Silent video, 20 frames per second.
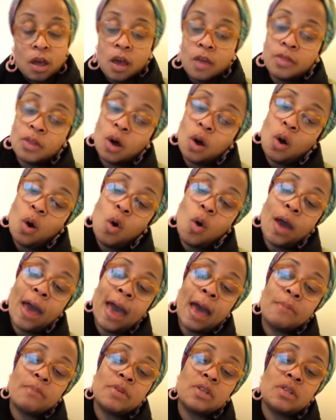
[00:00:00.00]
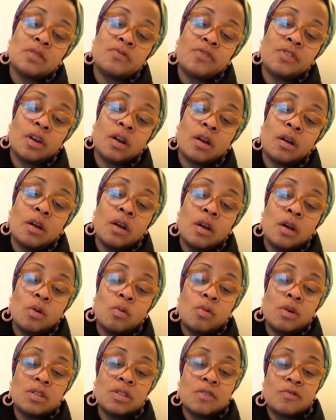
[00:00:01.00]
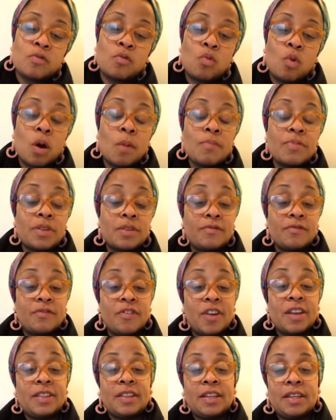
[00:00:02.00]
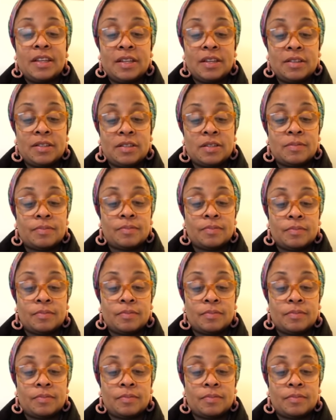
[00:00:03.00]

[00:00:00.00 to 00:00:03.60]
The whole atmosphere was of warmth and friendliness.